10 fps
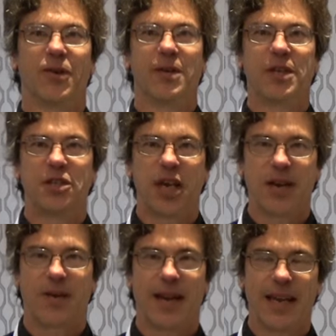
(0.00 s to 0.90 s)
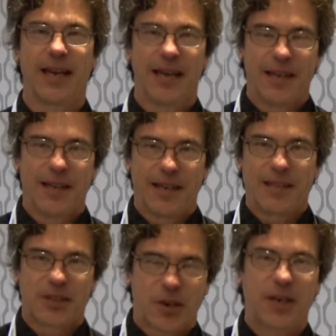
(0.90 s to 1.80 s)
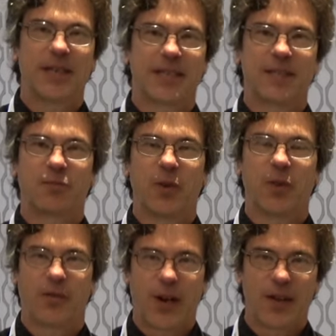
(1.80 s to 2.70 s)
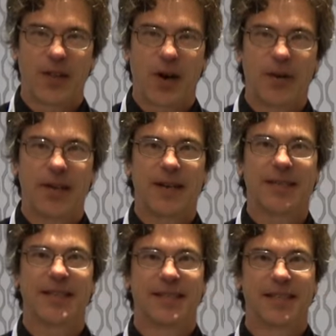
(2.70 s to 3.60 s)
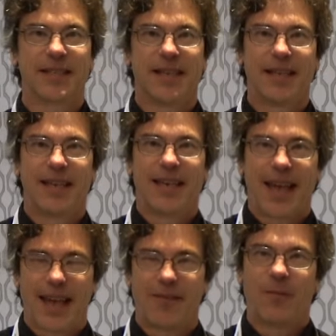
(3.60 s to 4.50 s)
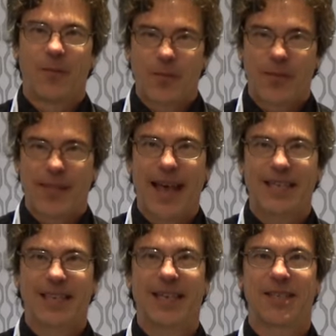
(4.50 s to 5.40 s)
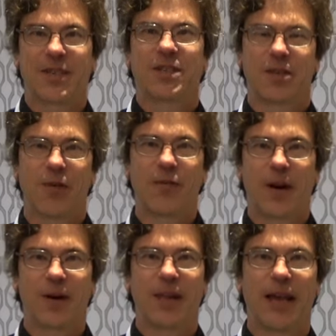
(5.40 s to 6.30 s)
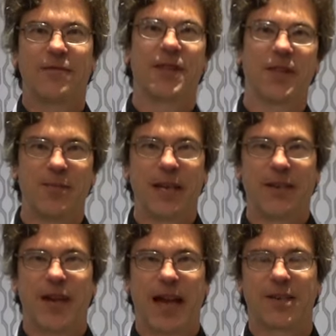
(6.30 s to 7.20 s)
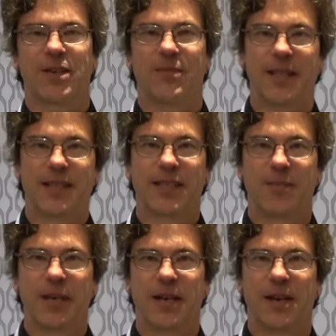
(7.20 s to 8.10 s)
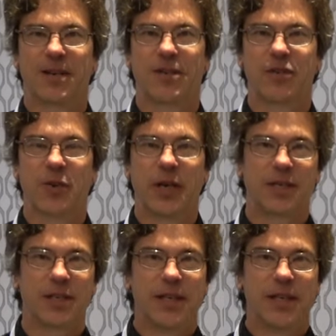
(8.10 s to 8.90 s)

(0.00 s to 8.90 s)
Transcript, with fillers: order to generate circuits with very low inductance. And that has so far left the limiting factor to be the semiconductor switch.